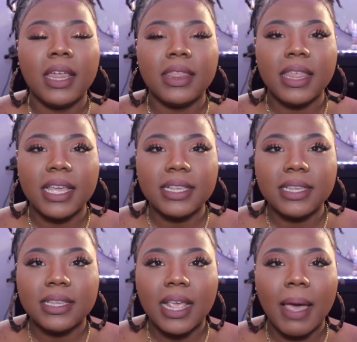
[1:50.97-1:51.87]

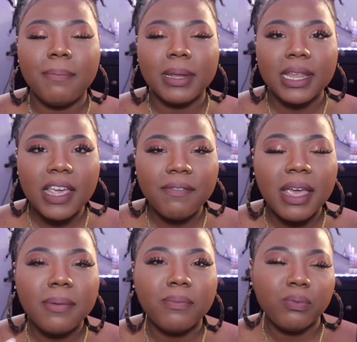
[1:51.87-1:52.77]
this, I believe
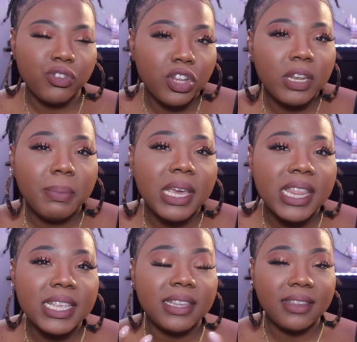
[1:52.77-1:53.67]
it should be
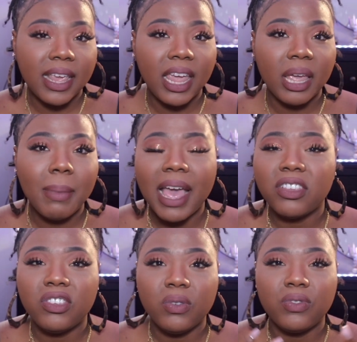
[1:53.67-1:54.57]
the same
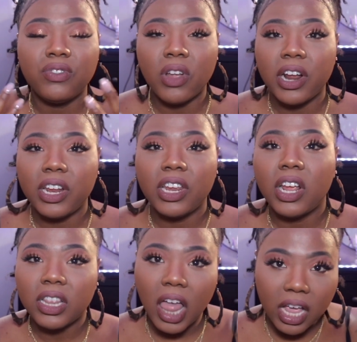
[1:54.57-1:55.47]
as you starting
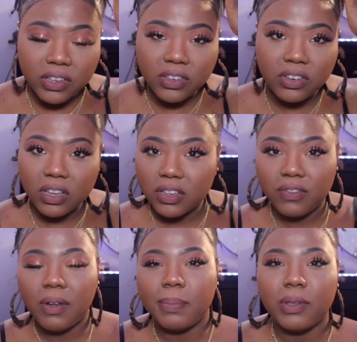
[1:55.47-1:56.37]
your locks just
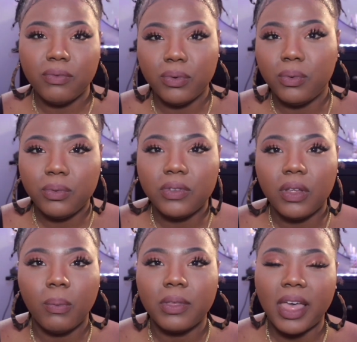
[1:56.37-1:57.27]
from the
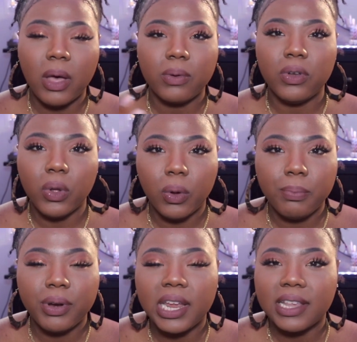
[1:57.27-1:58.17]
root without no
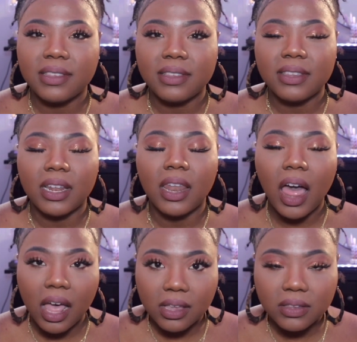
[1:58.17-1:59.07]
pre-existing
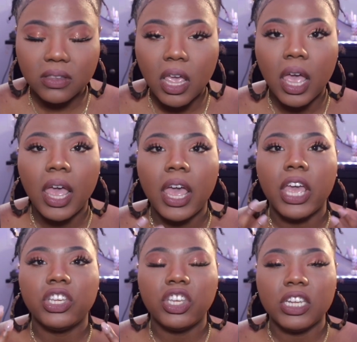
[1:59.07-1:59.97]
locks.
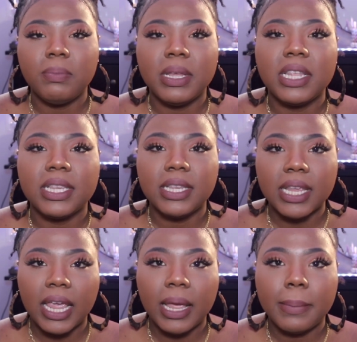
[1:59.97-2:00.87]
It should be the
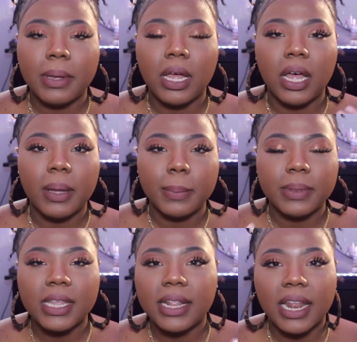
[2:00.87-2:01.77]
same
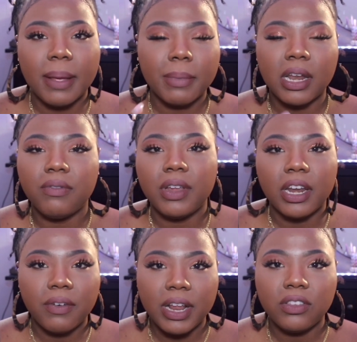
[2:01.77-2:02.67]
thing that I'm gonna
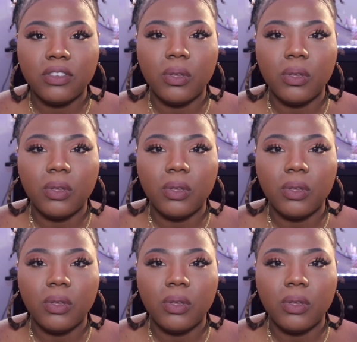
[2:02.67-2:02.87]
reiterate to you